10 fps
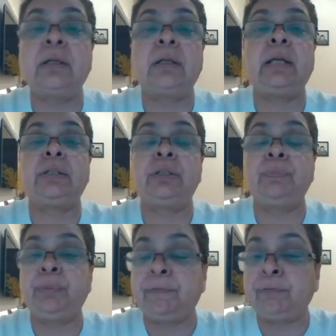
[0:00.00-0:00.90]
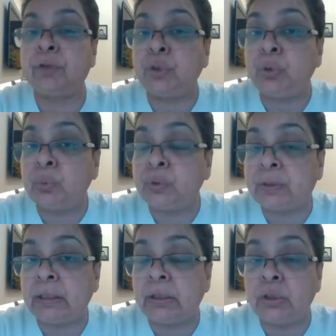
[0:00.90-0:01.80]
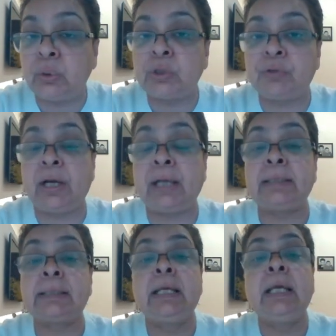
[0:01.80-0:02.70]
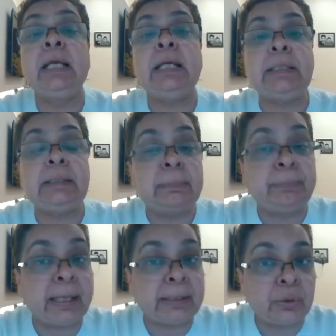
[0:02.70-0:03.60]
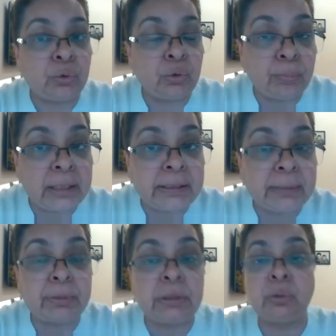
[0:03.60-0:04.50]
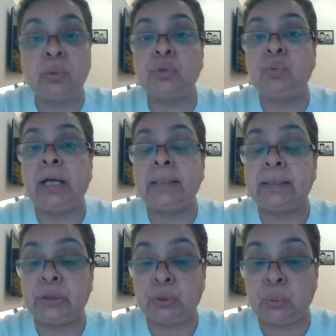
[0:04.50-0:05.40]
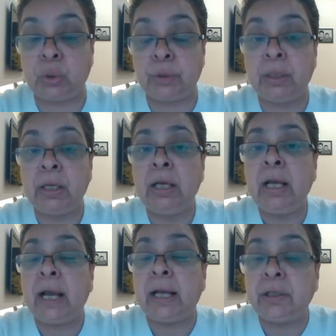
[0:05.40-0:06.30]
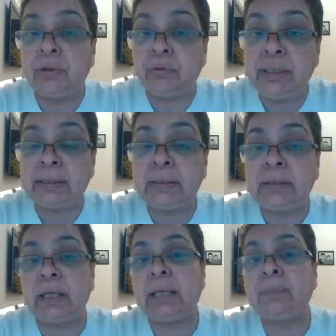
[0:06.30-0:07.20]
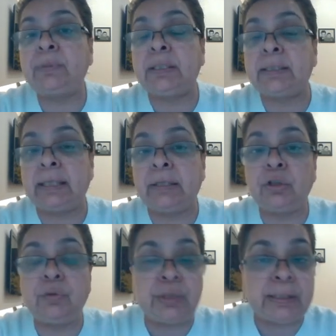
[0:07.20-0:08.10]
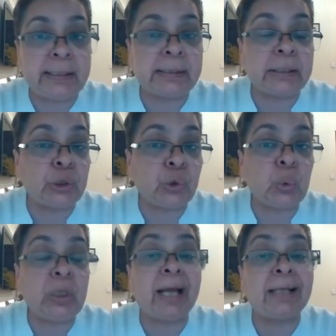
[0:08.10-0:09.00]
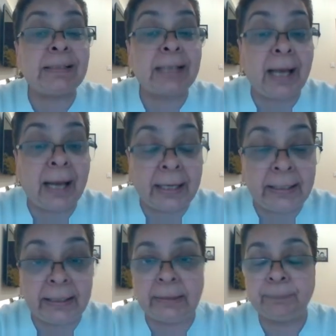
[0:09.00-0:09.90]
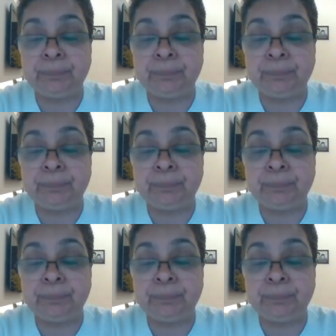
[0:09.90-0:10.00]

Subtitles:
Like you prefer to use single dose vials in comparison to multiple dose vials and so on. And in recent times, the Center of Disease Control has added